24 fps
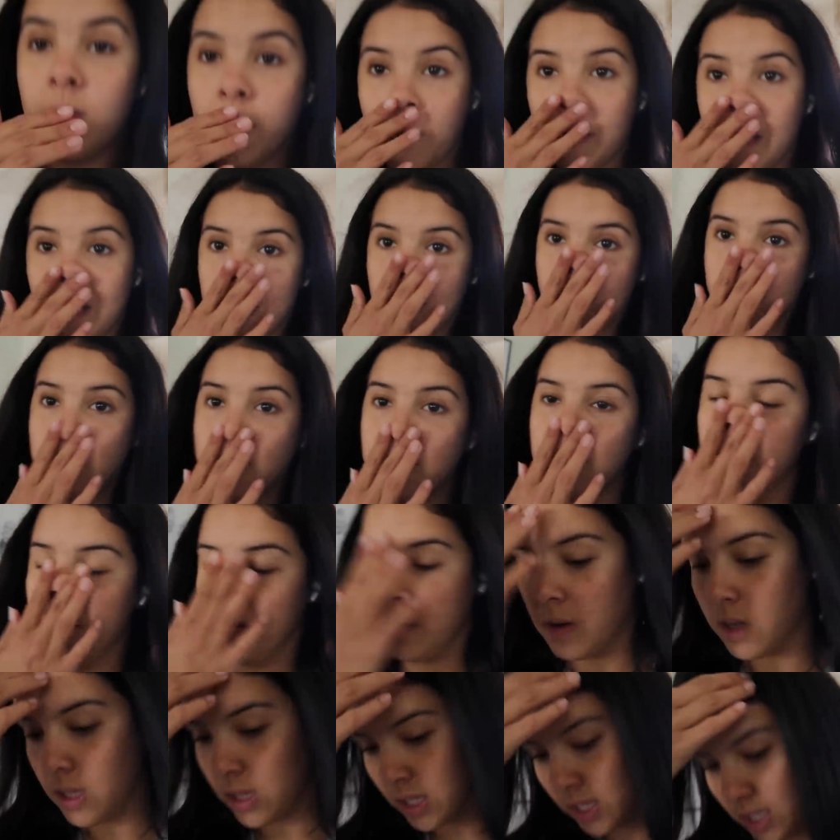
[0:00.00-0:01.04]
We need
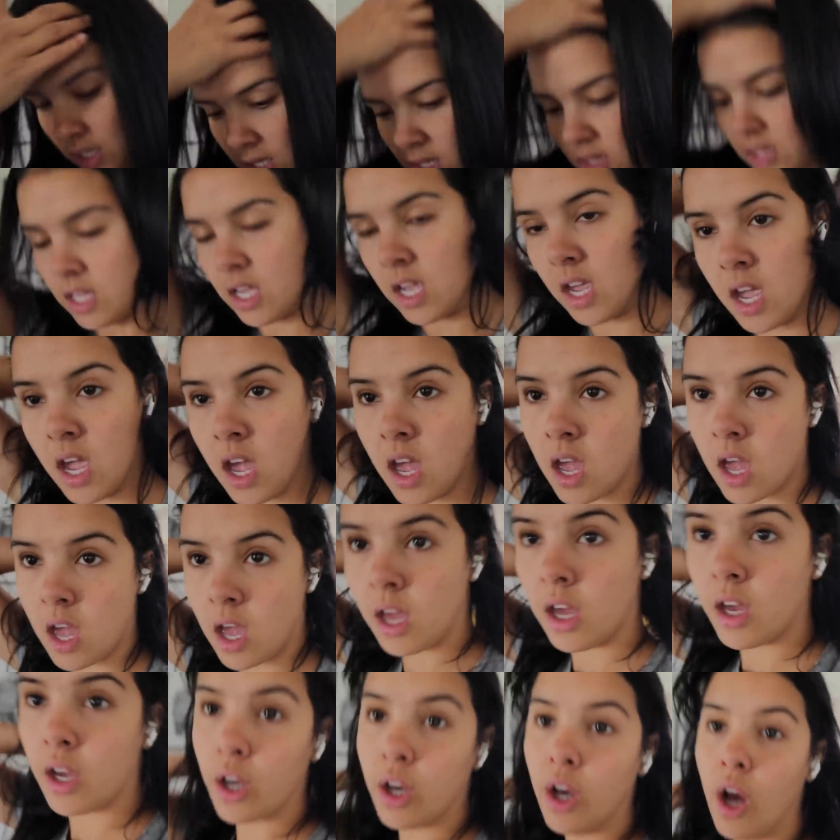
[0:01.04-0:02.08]
to clean the
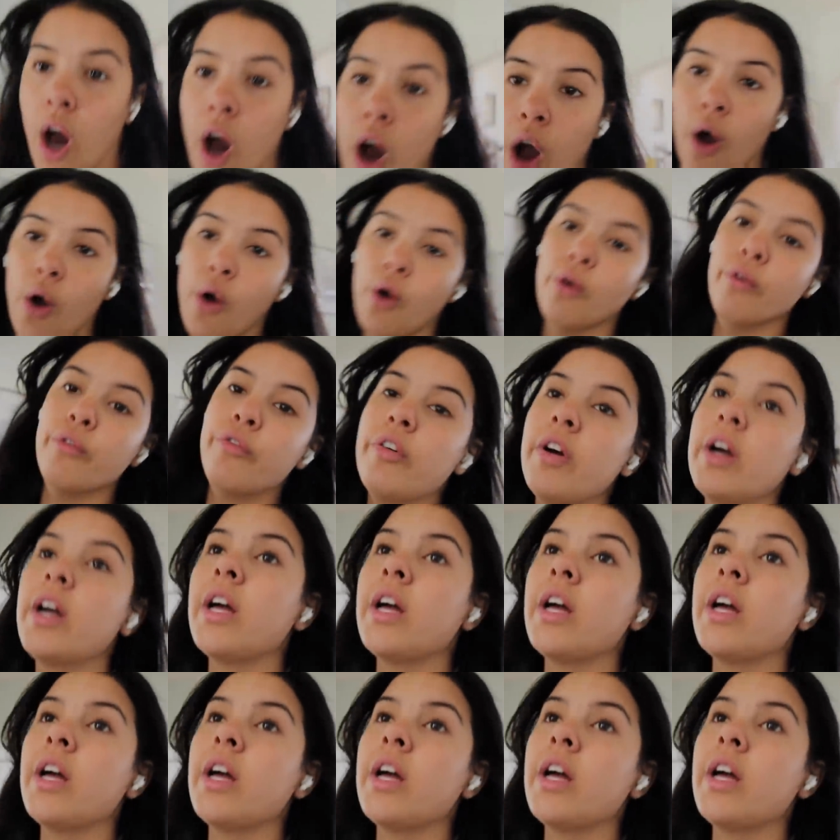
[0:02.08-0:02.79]
cove.